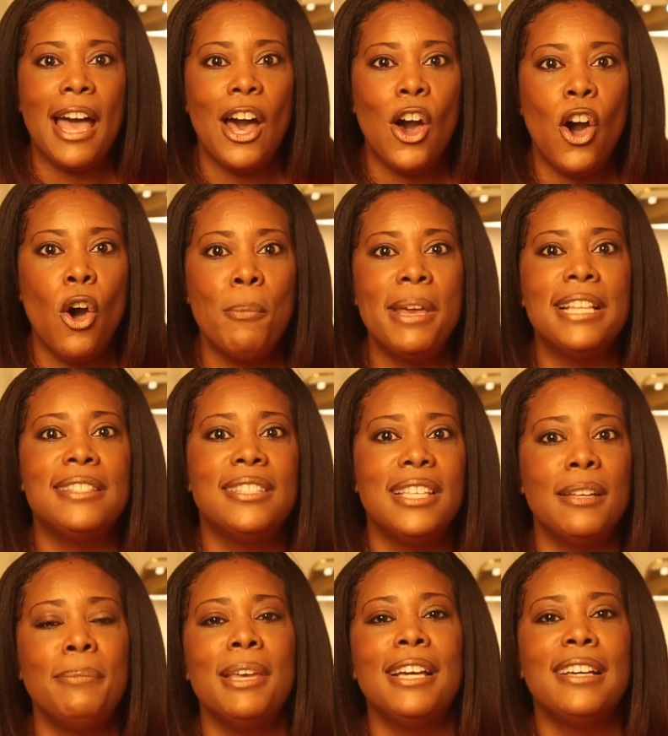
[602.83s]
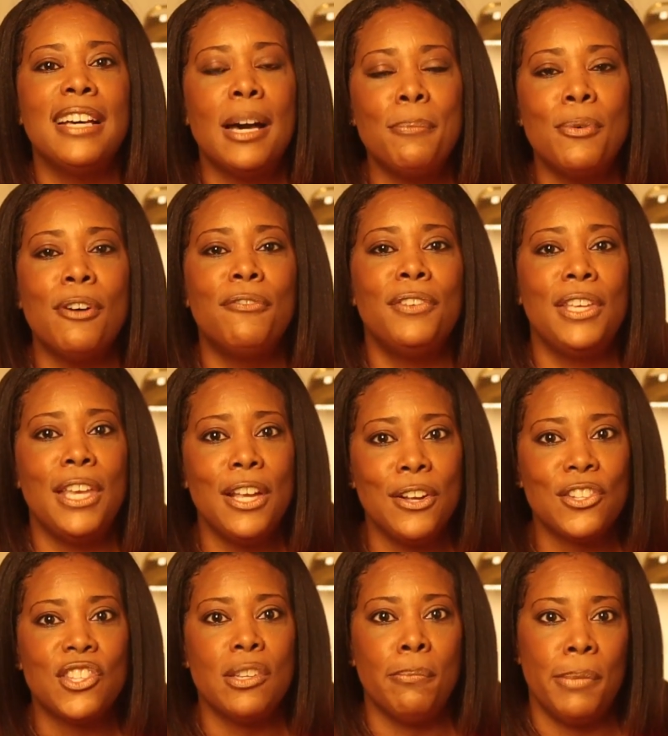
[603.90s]
home, it took me a couple of
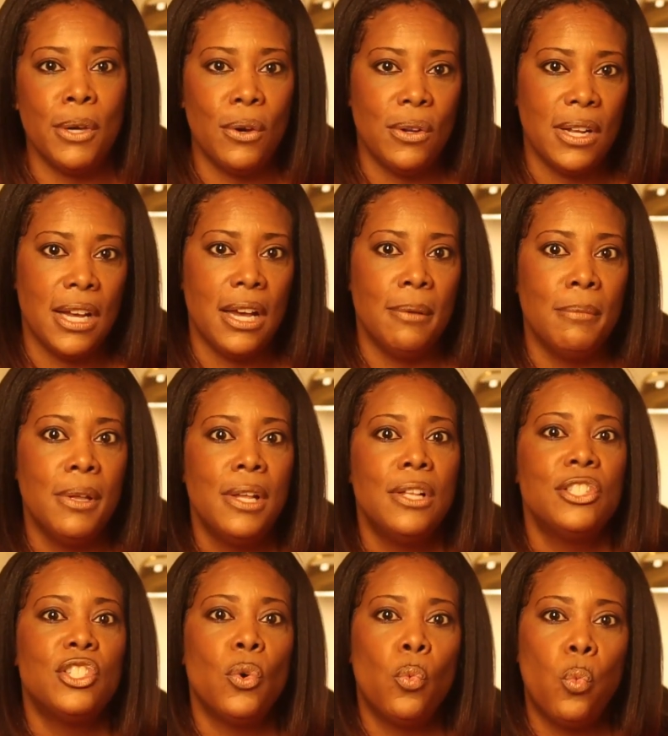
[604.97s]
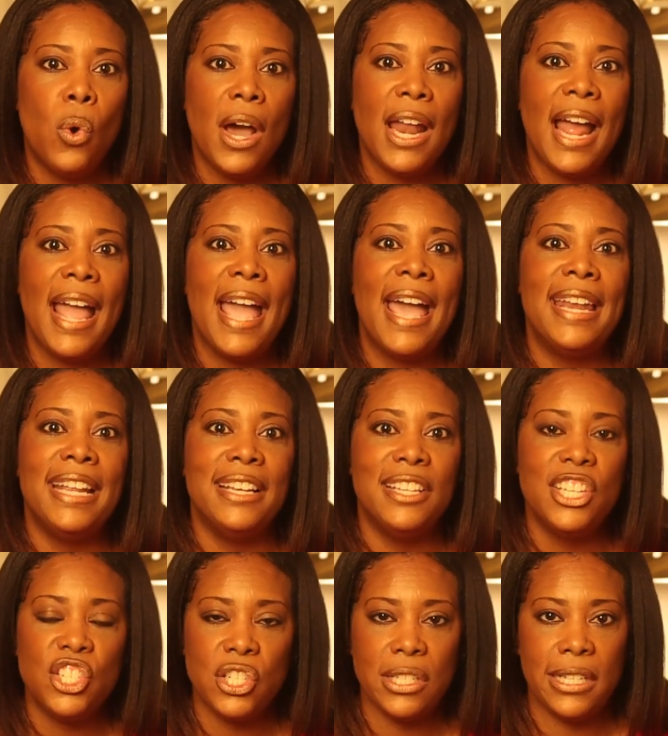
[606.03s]
years to build up to what I had
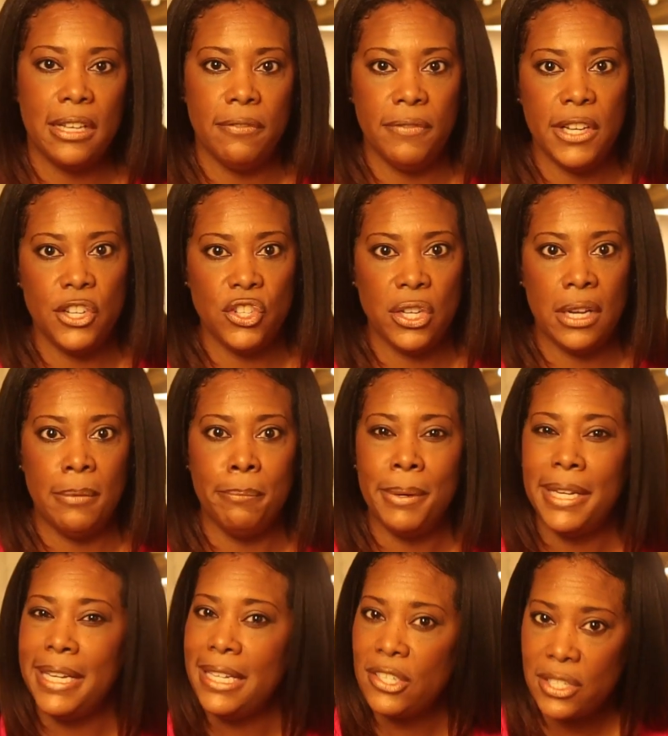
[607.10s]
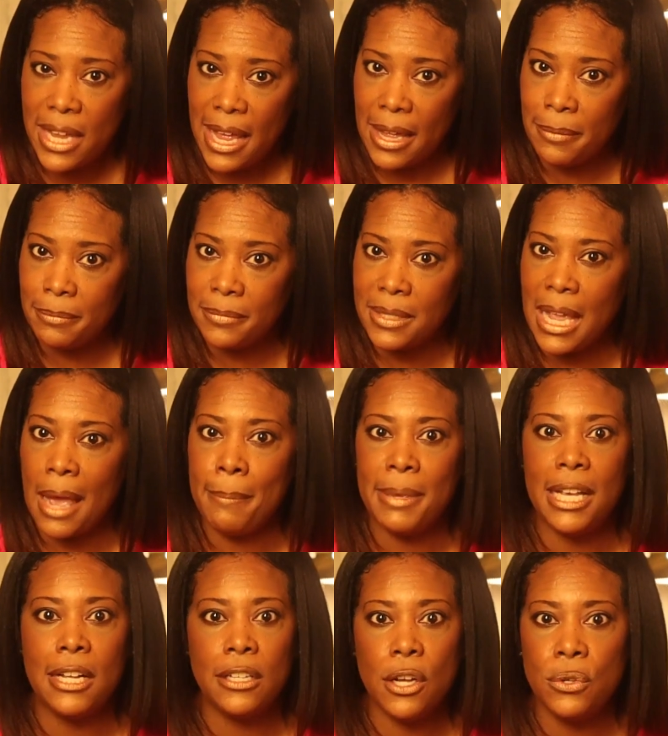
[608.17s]
initially envisioned, but each step got
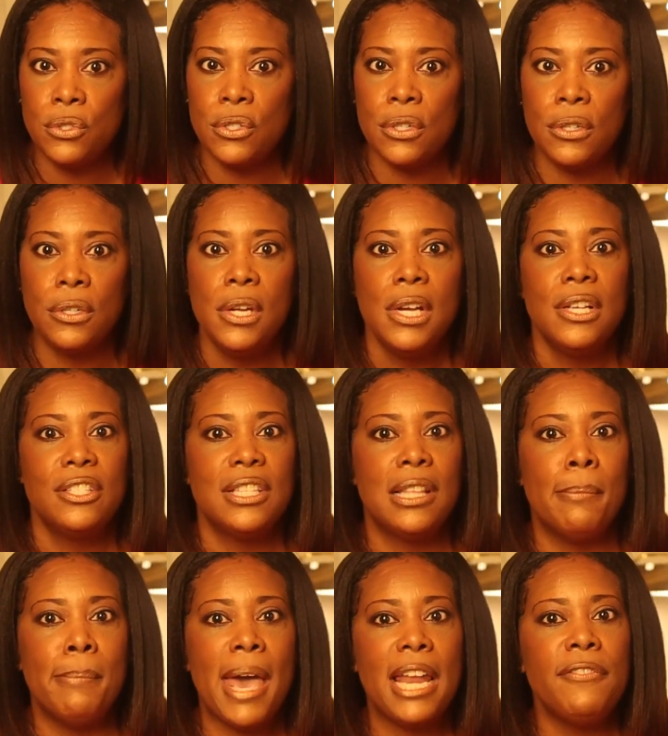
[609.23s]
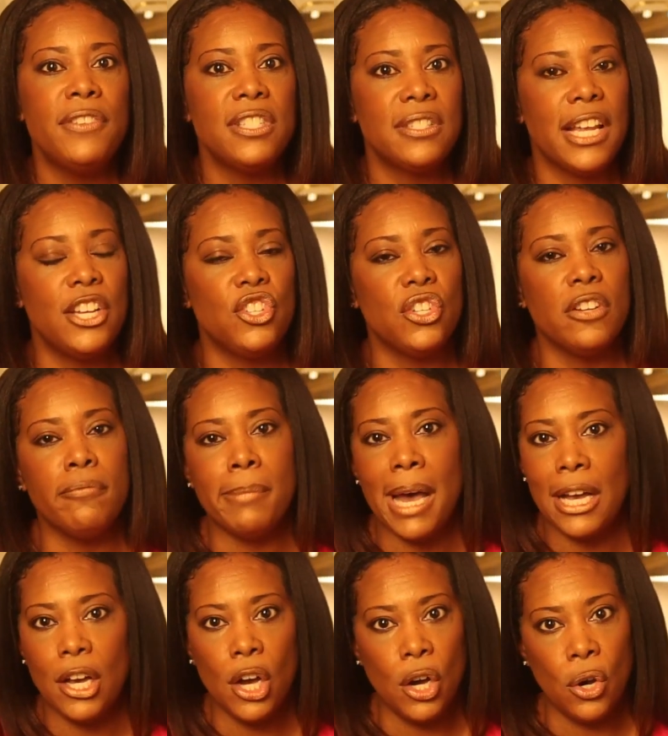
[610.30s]
me closer to the manifestation of
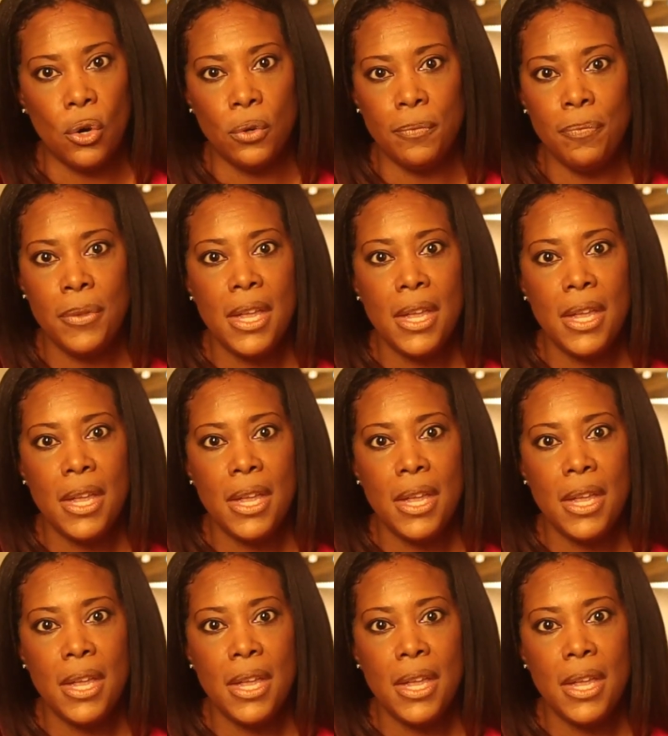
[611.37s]
my goal.